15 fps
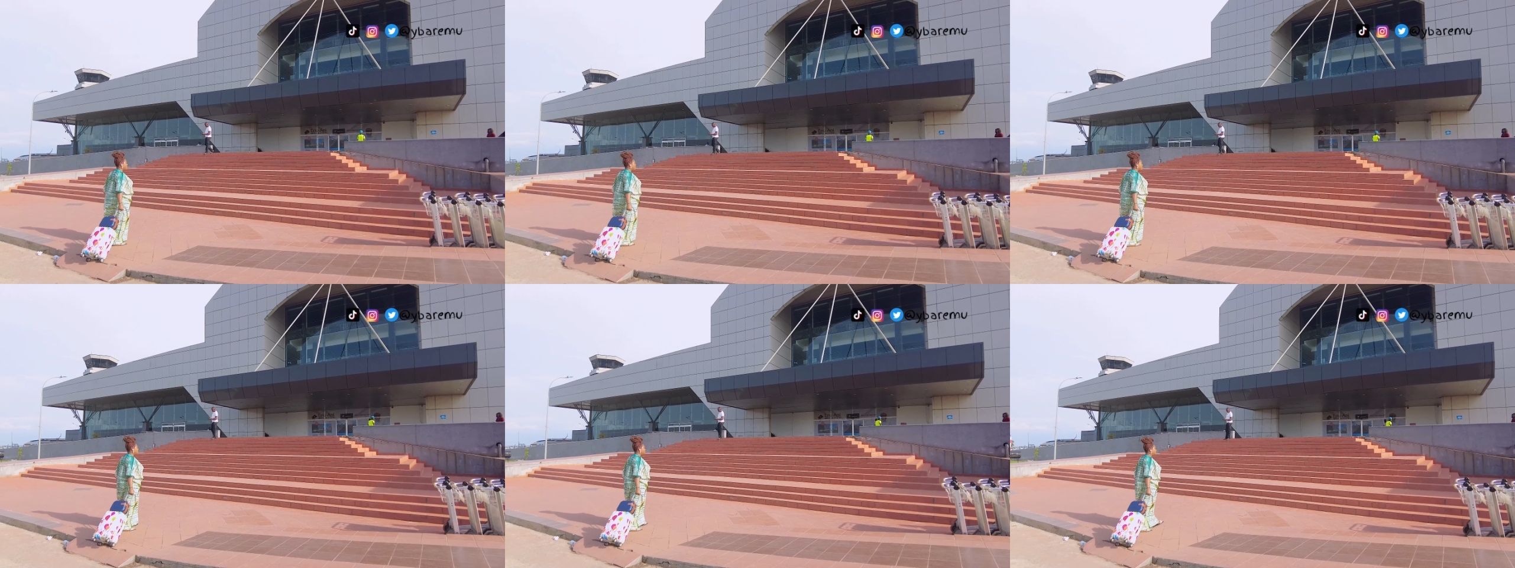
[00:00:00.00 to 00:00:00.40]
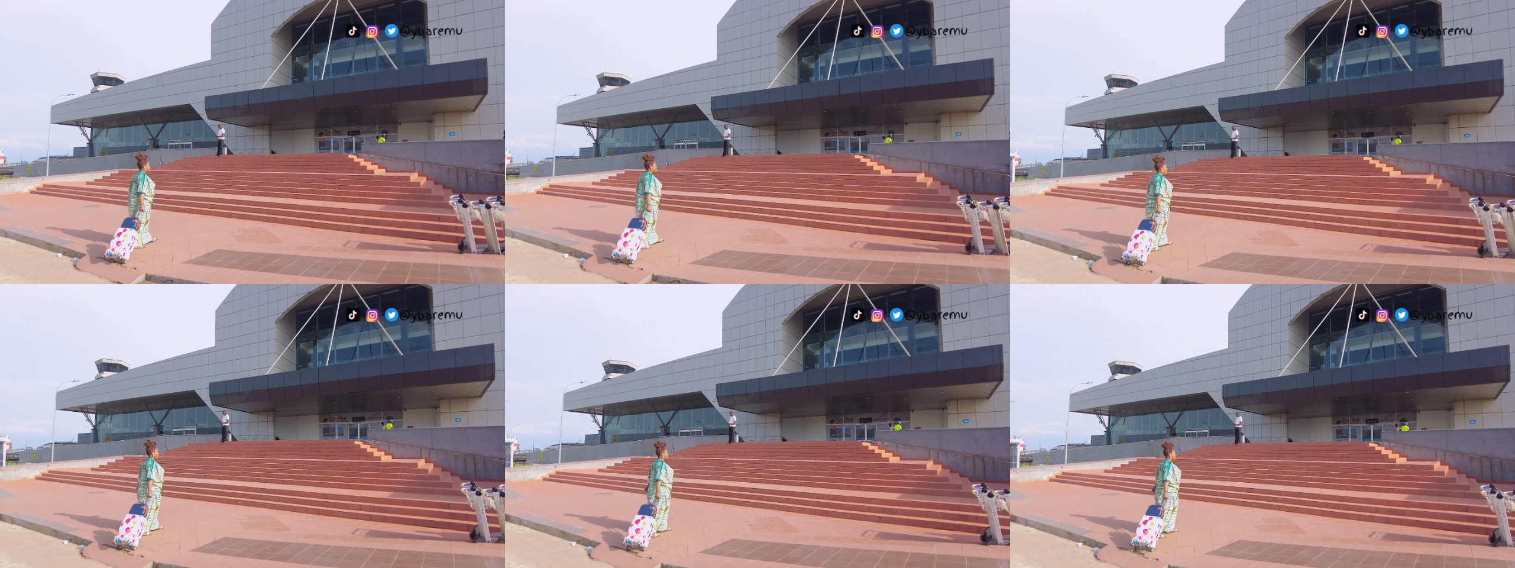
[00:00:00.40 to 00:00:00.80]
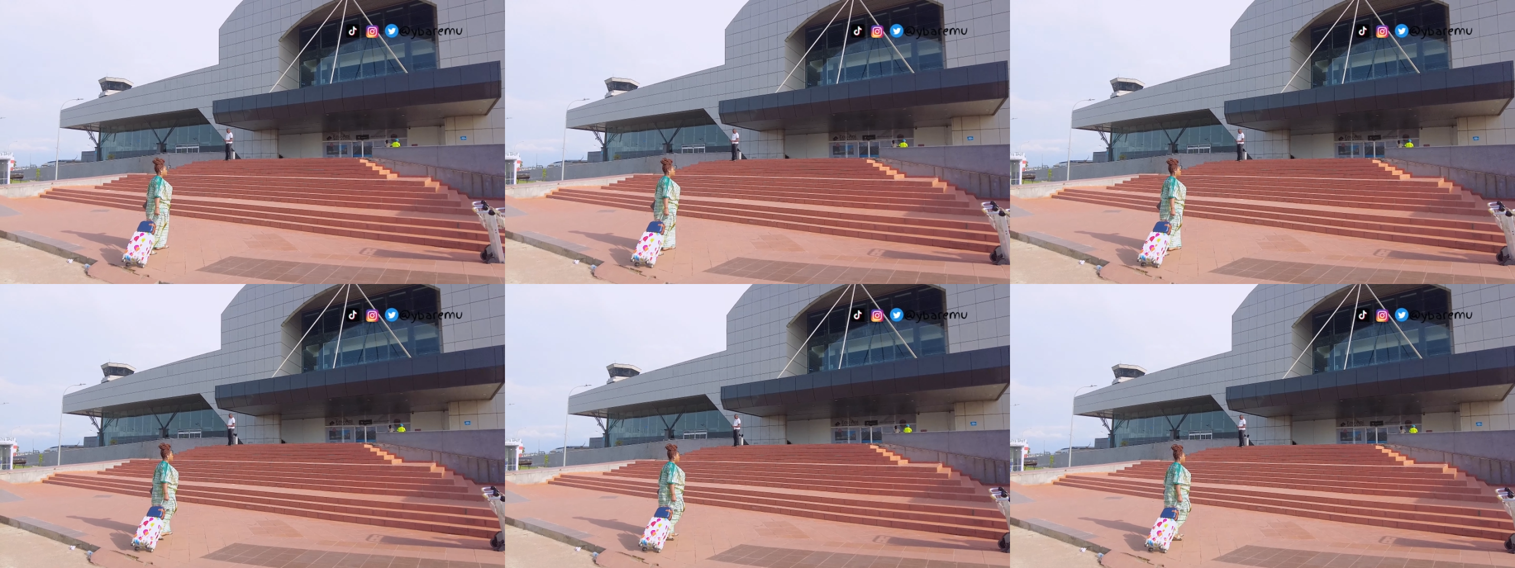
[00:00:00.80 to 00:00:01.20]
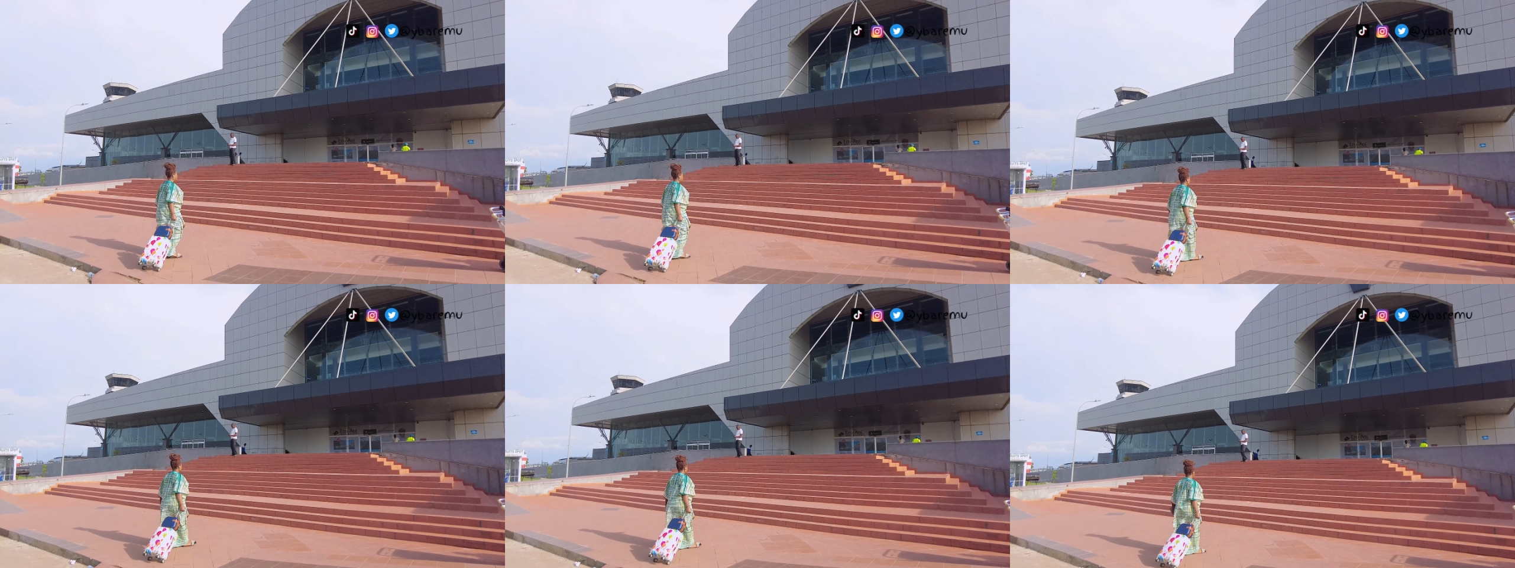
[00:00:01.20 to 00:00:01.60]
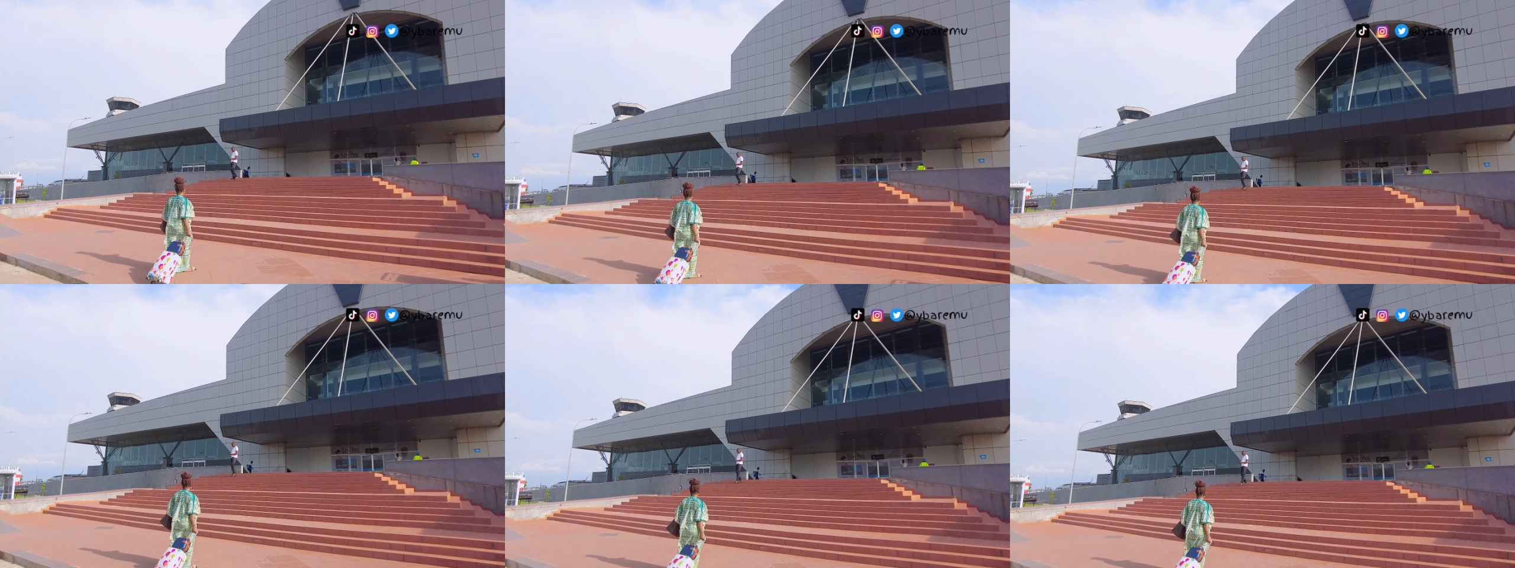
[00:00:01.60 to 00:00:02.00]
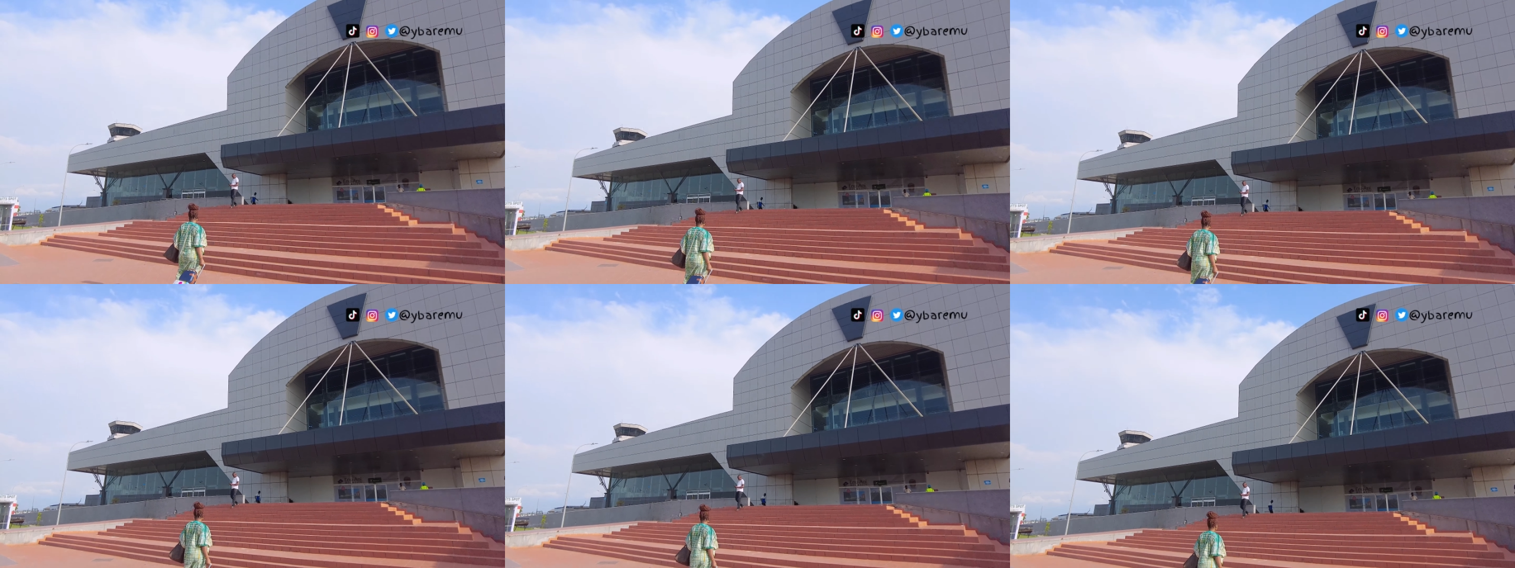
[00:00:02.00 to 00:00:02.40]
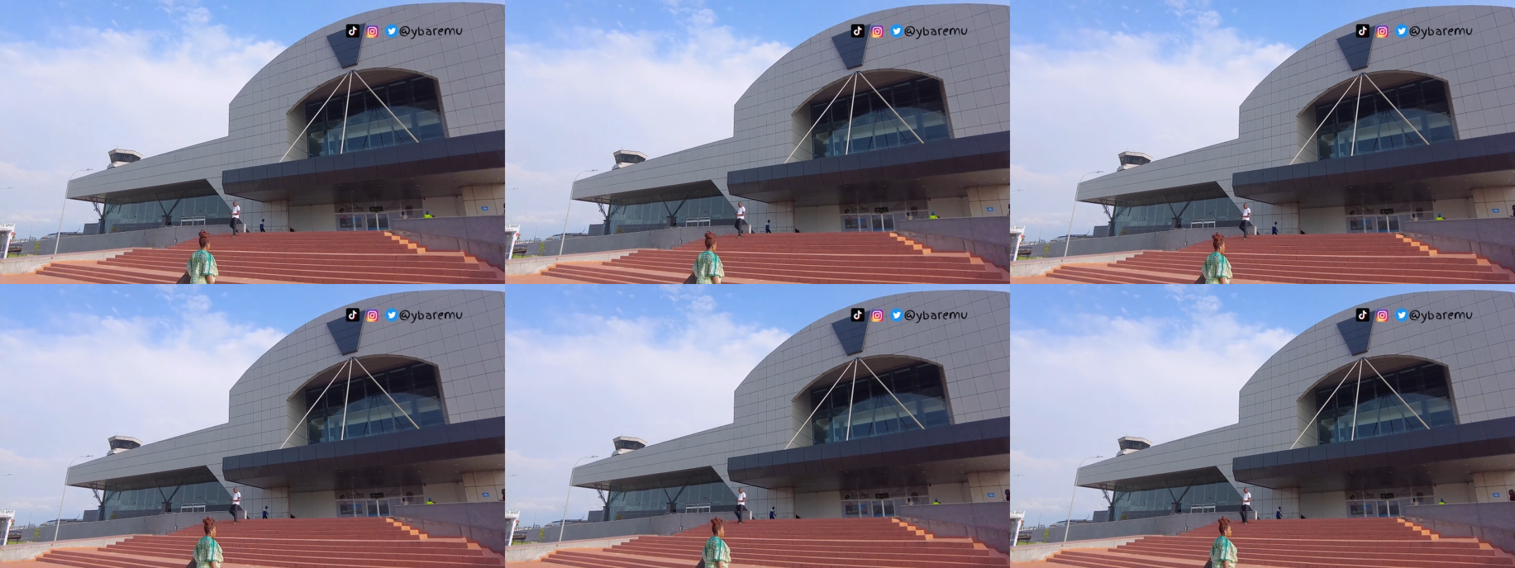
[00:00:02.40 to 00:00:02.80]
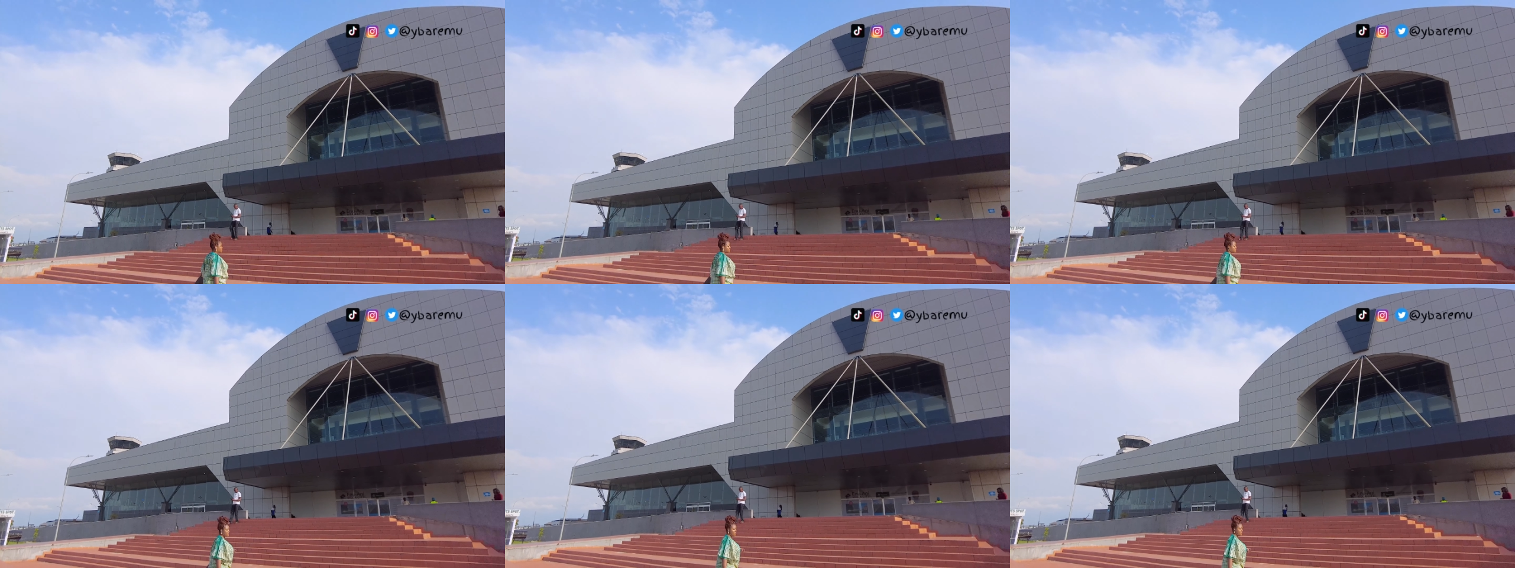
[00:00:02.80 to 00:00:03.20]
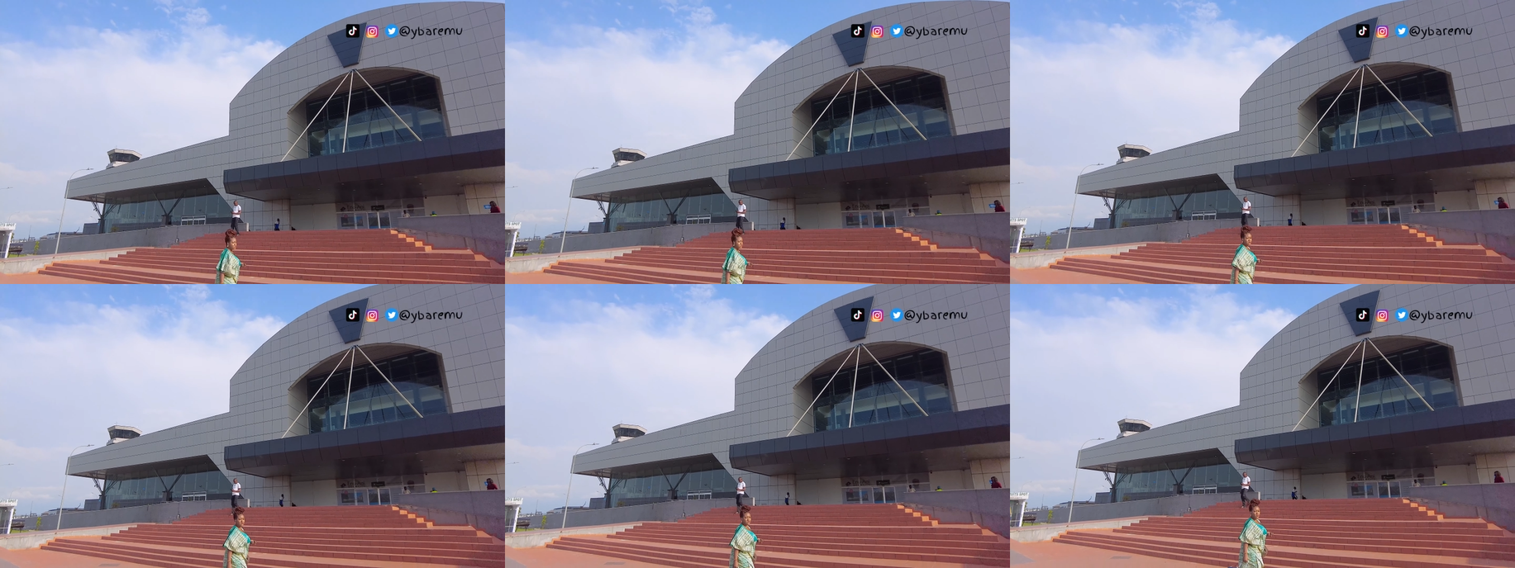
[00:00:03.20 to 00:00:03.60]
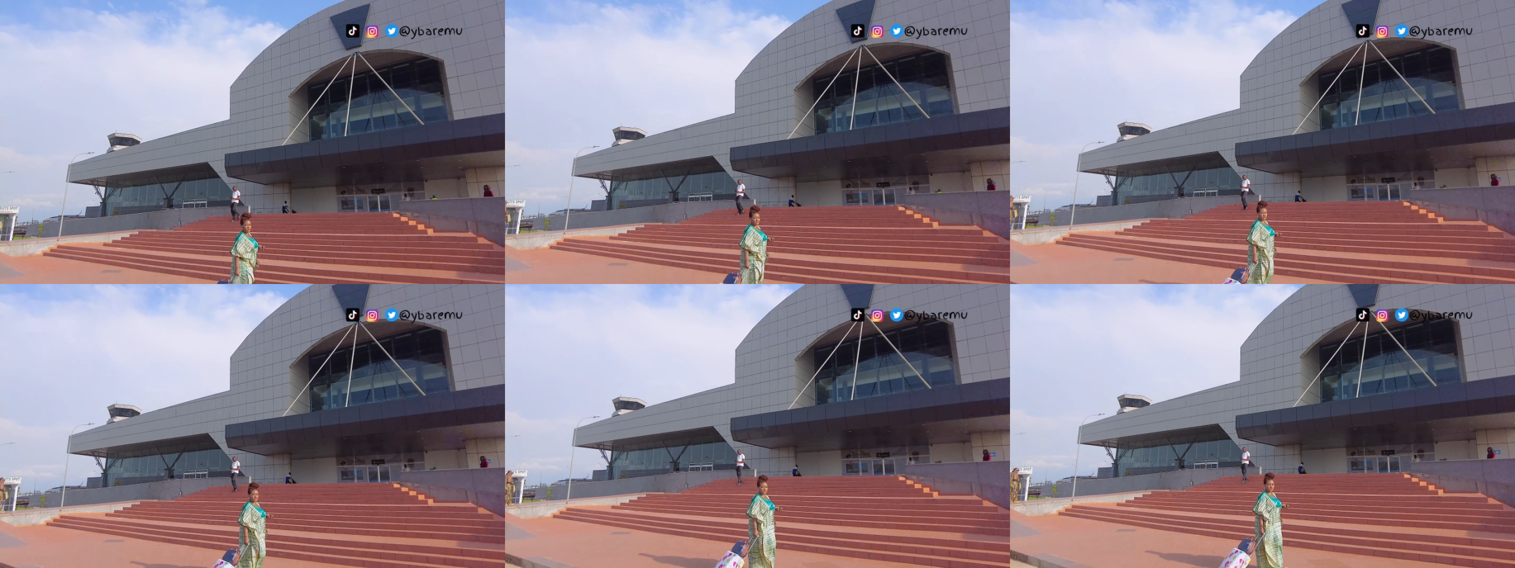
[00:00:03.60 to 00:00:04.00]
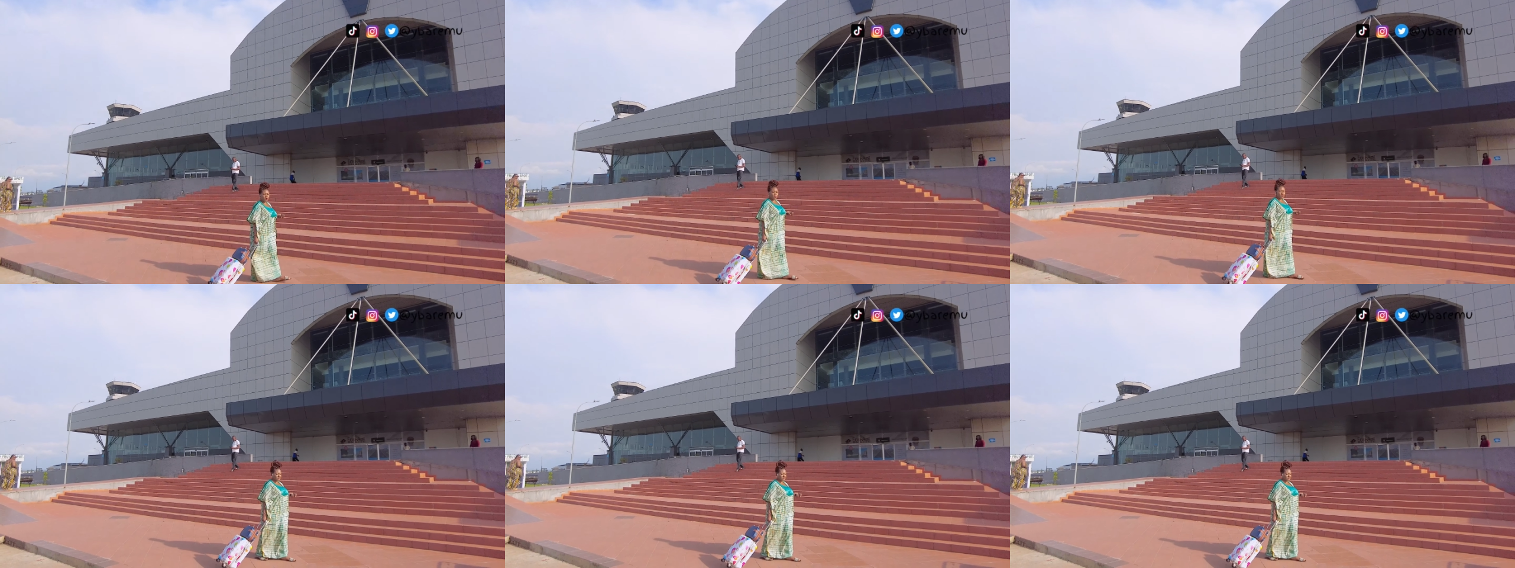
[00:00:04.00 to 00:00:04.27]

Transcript: (no speaker visible)